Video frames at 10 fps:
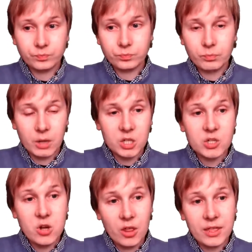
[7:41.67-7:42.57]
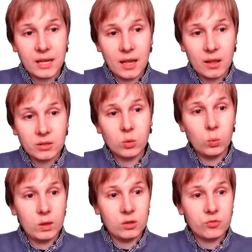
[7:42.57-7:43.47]
because nothing else
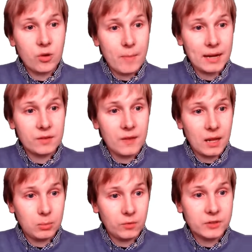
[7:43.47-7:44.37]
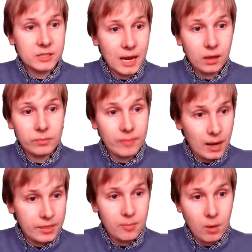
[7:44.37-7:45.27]
will remain available for sale
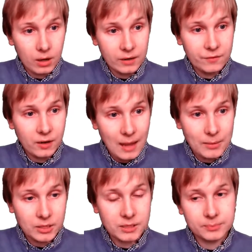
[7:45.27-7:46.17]
by the market for lemons.